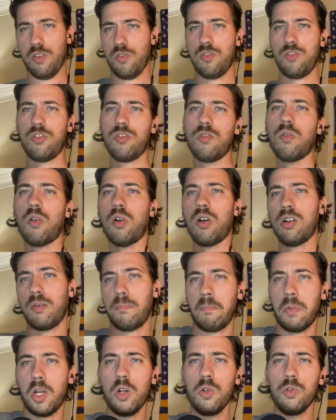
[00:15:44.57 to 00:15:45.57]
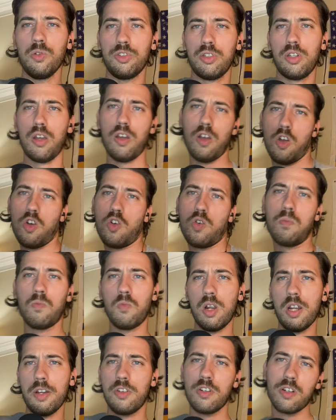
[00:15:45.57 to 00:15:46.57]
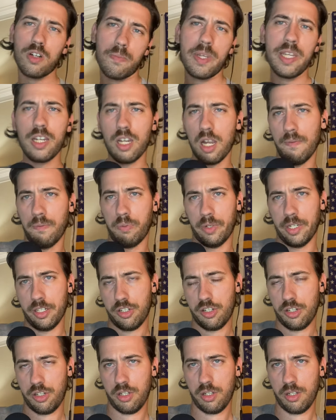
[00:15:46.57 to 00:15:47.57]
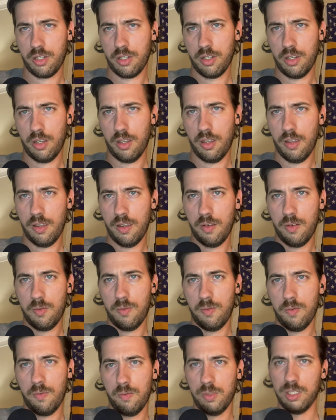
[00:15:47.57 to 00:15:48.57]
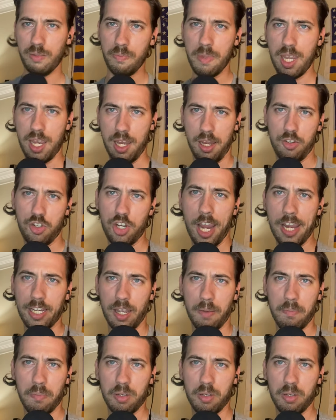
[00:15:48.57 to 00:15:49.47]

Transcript: to our post home run derby coverage with me, Jacob.